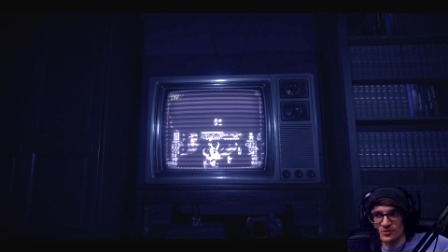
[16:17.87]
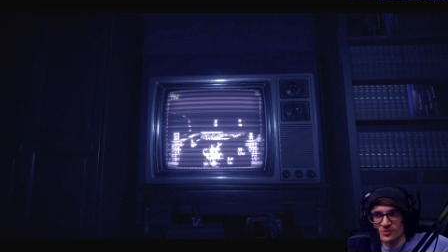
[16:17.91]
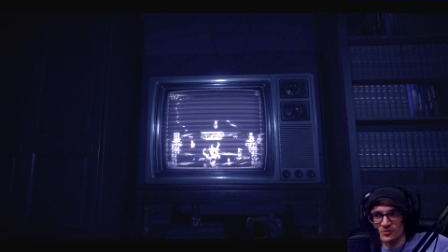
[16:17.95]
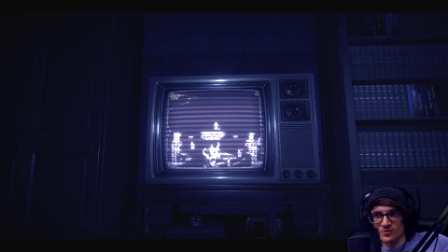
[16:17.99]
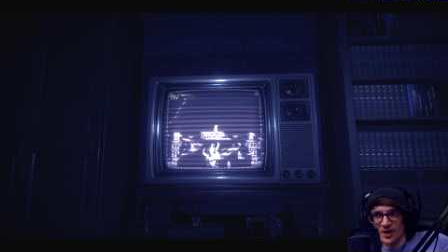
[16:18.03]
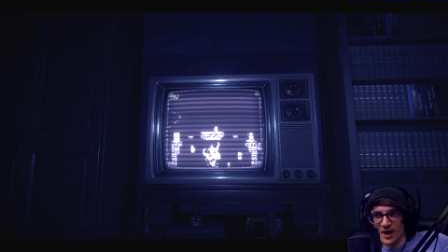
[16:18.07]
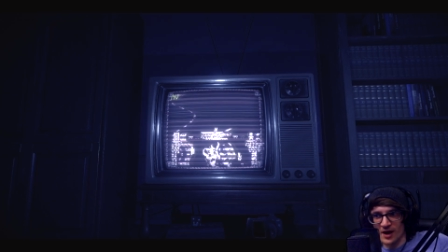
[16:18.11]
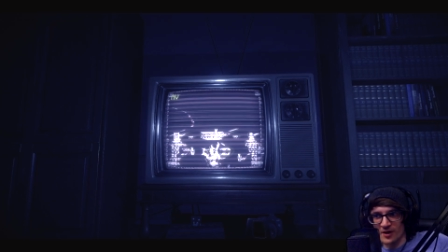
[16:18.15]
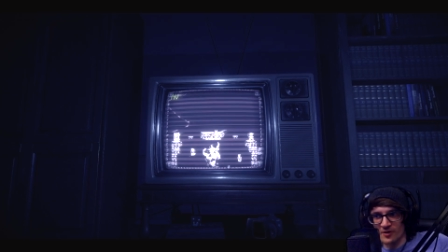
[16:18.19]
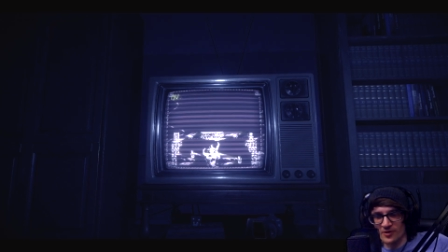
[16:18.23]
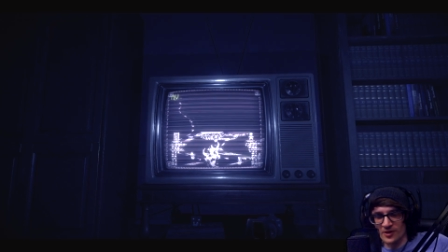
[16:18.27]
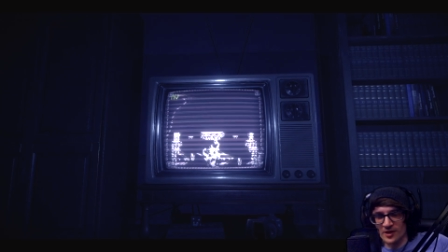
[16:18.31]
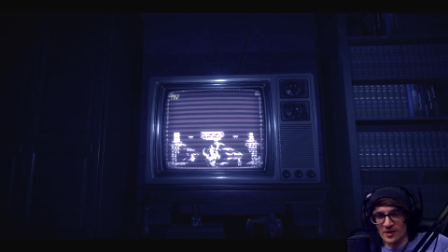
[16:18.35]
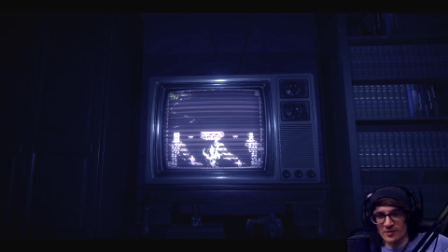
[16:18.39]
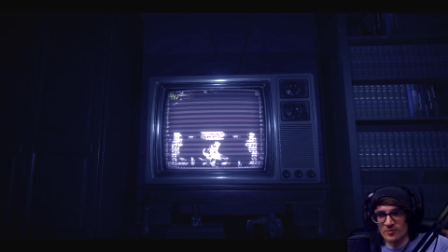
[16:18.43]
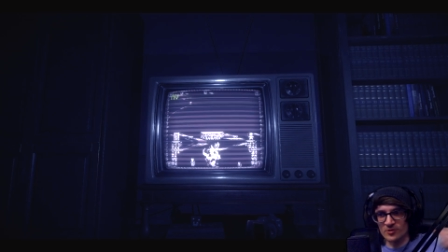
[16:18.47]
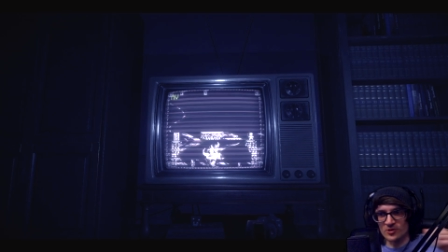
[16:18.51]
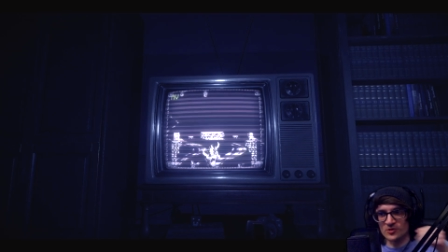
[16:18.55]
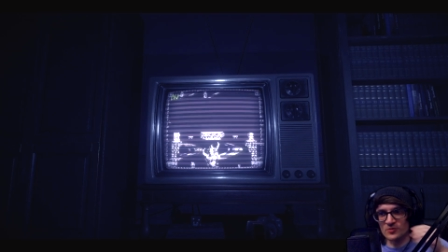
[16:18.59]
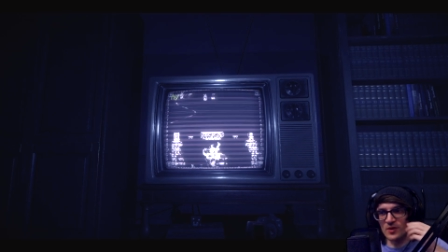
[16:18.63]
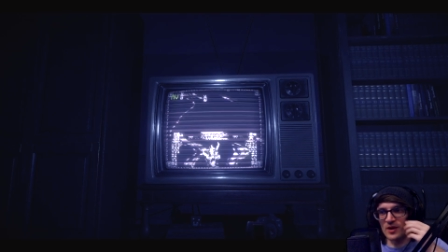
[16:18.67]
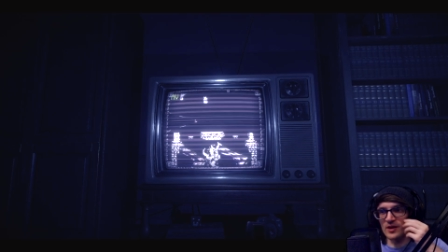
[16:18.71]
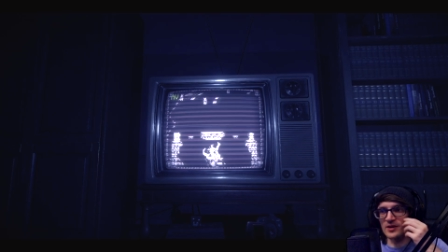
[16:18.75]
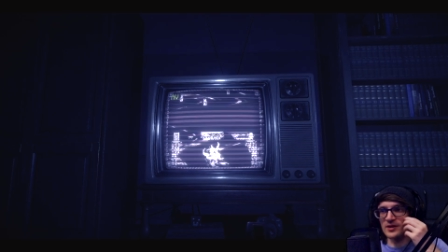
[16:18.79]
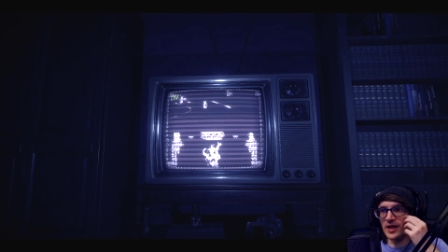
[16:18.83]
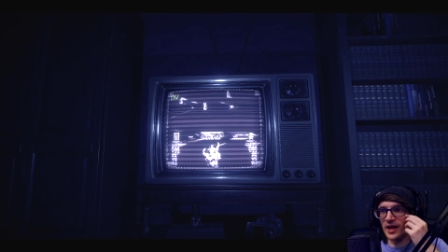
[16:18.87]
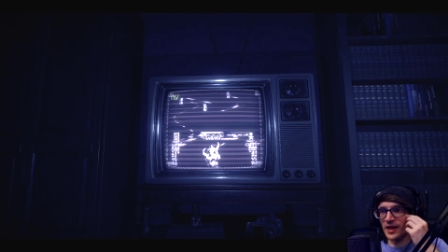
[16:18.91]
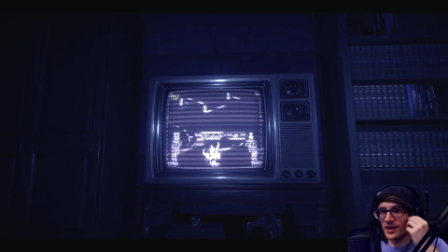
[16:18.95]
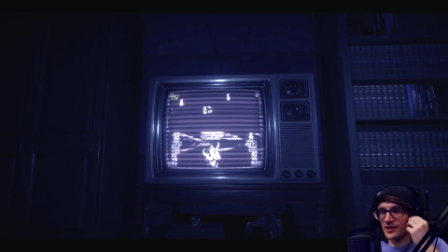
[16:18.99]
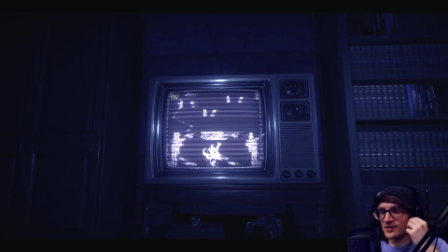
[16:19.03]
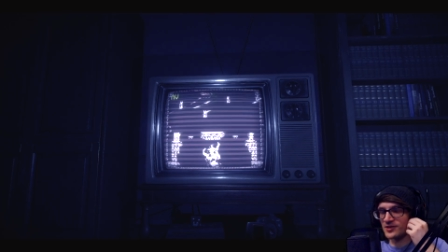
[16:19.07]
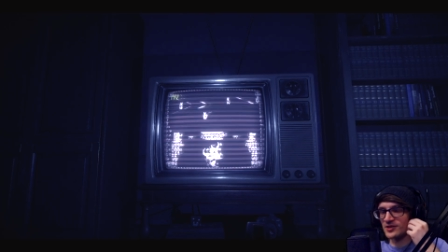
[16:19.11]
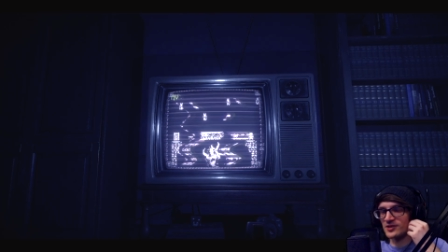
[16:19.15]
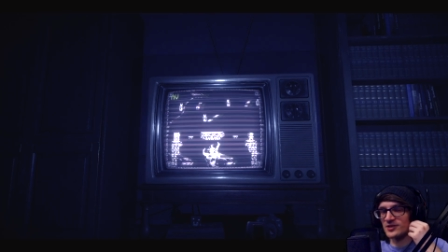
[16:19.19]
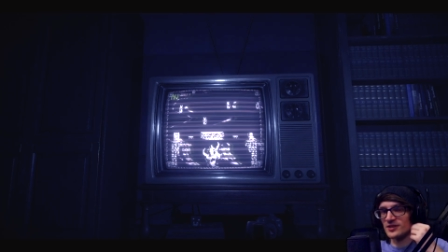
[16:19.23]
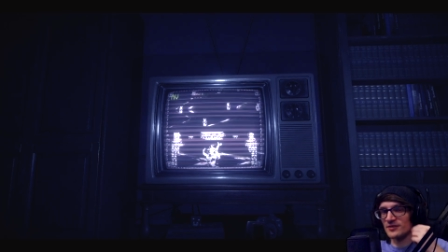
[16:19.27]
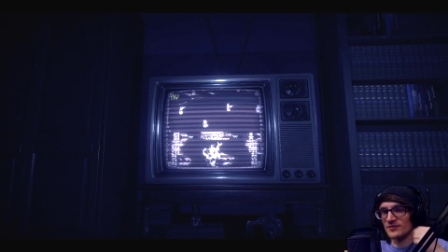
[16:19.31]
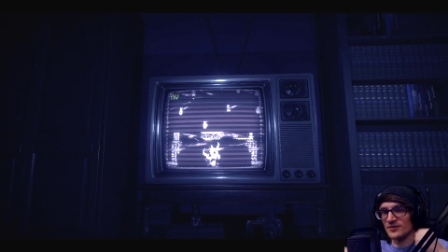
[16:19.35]
to how they respond to
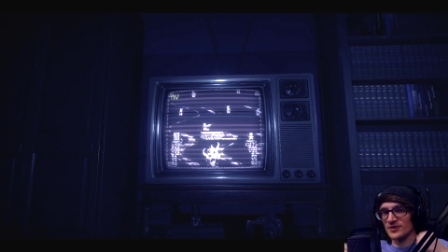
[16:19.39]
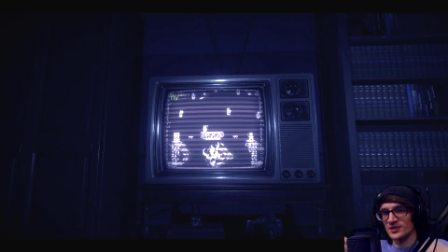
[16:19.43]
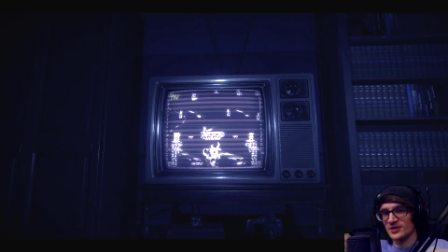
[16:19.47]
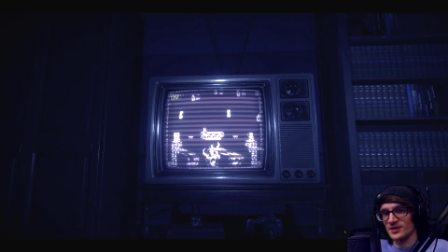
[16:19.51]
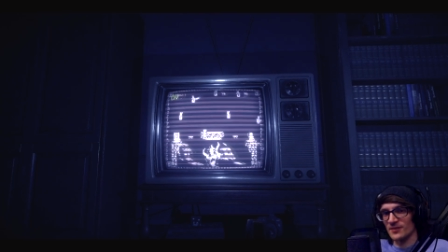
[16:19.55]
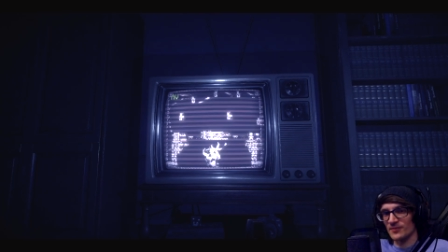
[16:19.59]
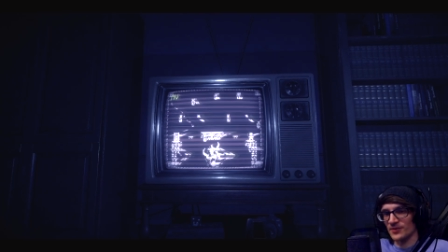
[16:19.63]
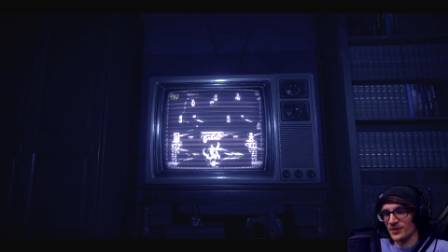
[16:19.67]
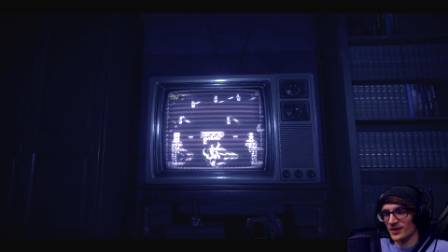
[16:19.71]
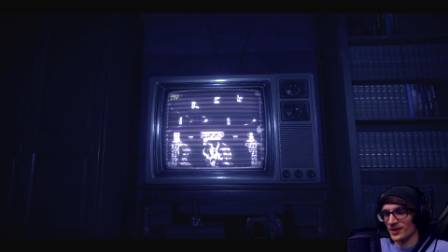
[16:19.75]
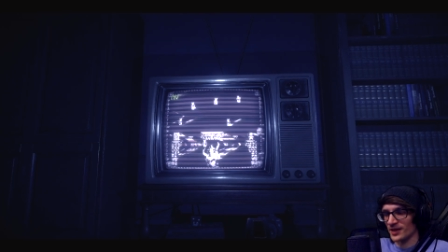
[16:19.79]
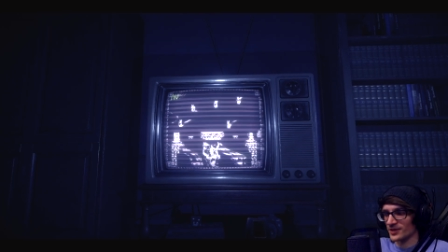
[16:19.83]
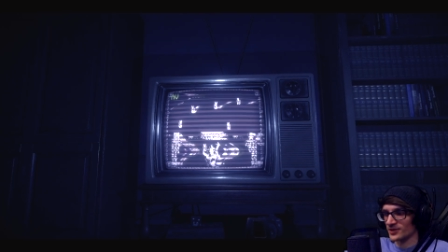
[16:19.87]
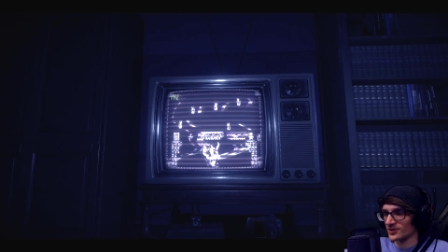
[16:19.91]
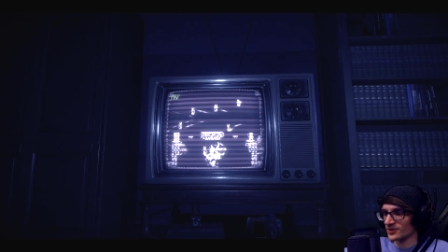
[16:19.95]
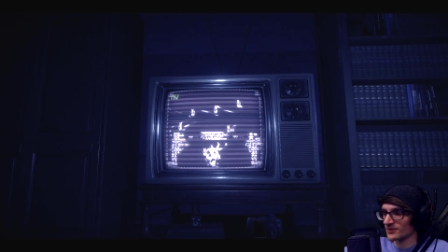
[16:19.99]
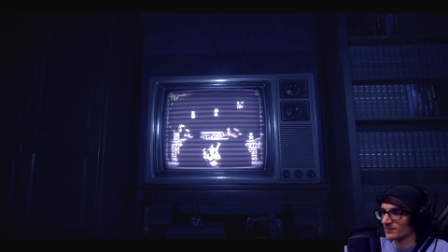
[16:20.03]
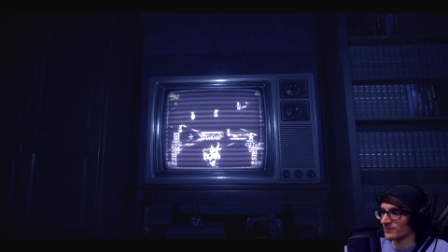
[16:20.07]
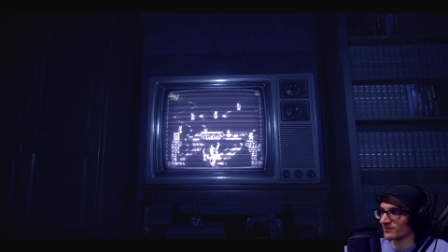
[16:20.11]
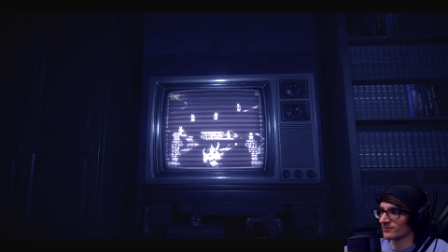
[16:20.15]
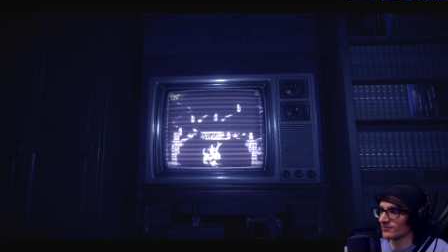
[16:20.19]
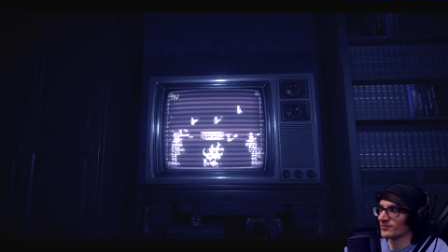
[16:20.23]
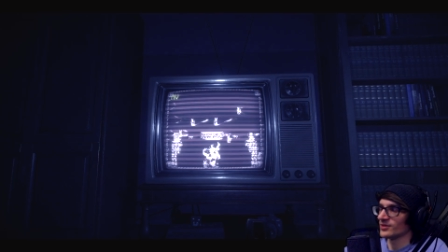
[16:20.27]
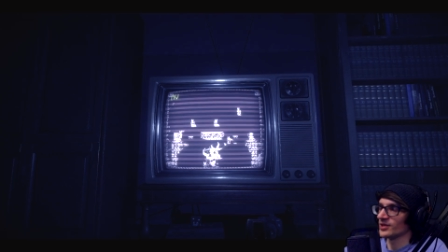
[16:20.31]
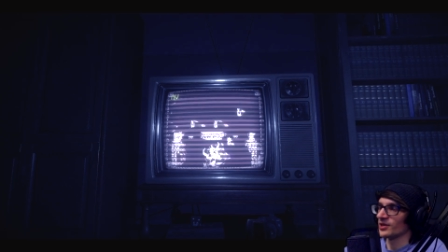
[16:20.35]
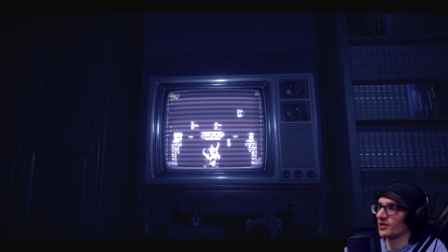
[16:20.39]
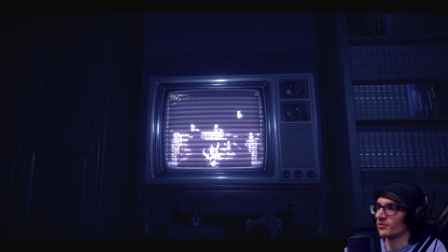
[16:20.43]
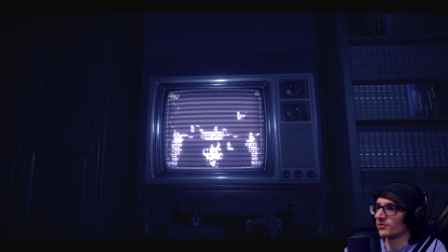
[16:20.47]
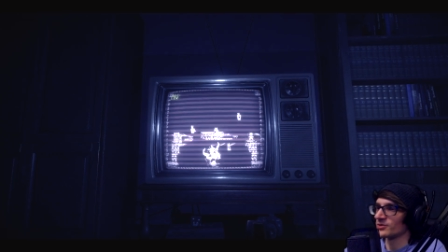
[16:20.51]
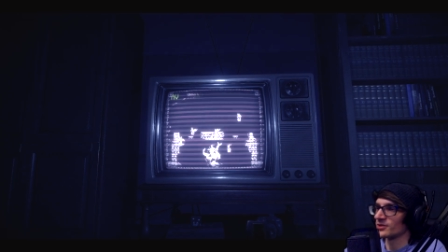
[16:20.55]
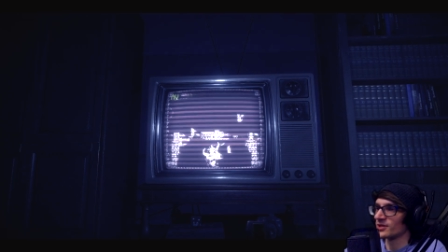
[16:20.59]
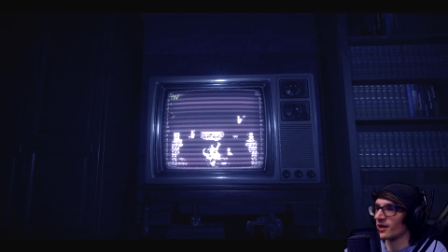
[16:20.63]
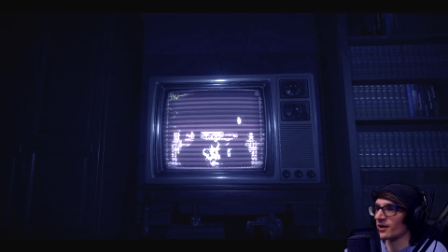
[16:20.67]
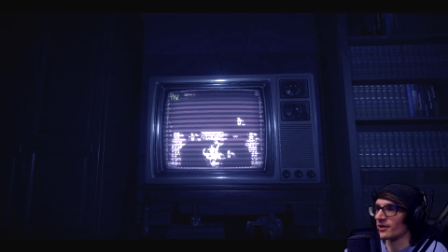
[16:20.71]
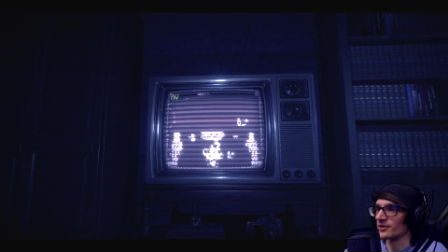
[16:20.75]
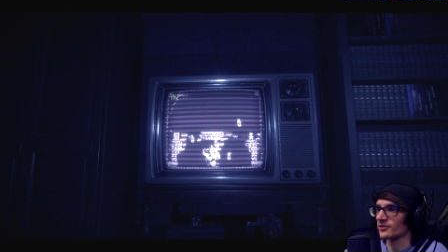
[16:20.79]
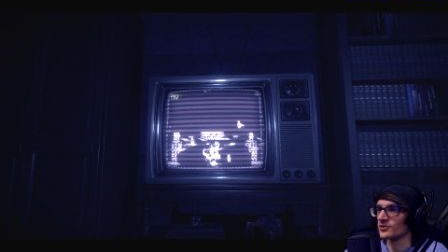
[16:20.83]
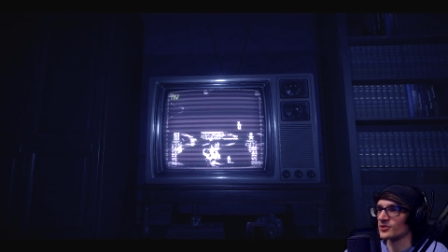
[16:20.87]
exes if it's something that's, you know,
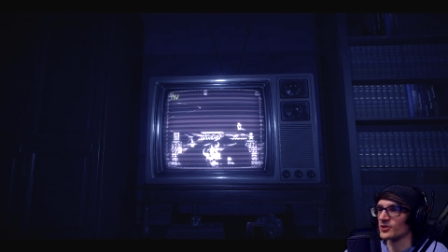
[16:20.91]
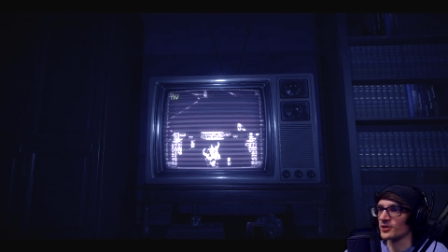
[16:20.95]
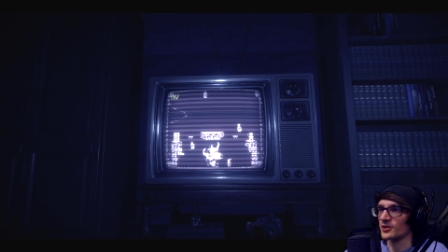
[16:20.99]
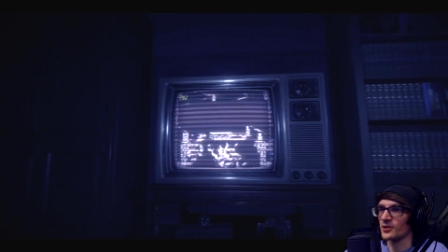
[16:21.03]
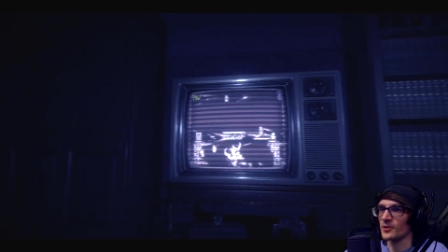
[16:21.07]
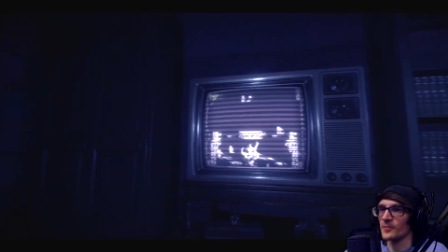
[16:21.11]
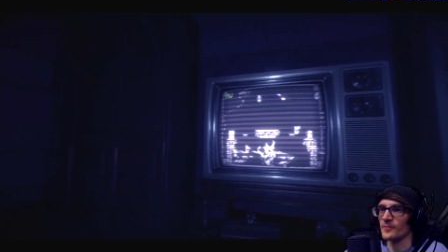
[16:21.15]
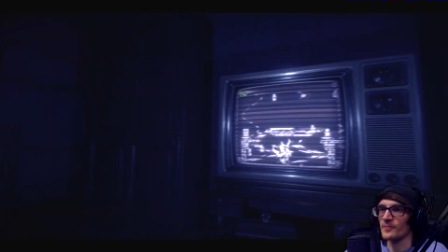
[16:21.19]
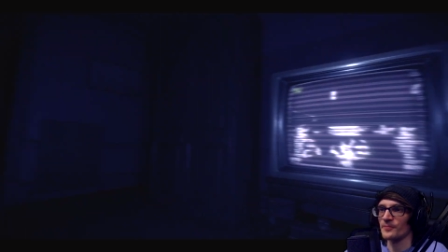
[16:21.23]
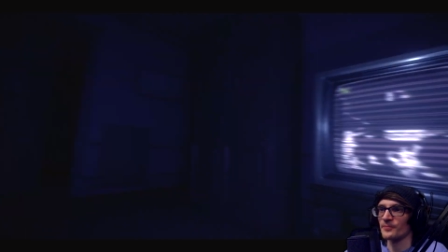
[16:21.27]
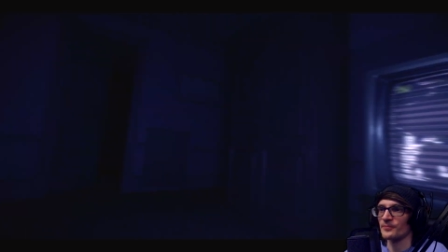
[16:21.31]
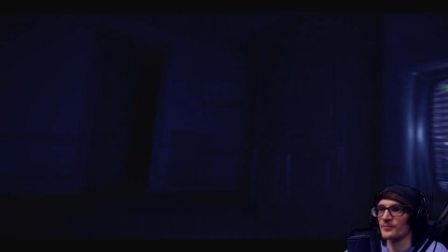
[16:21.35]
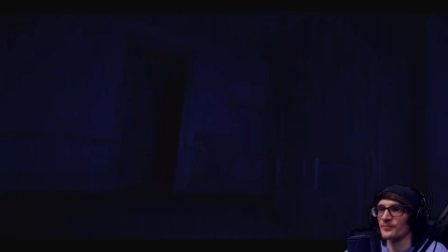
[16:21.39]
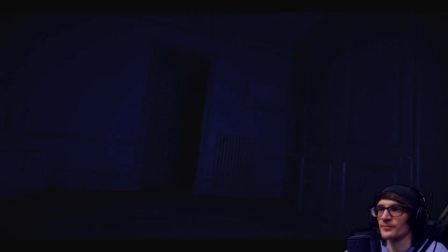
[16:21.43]
toxic.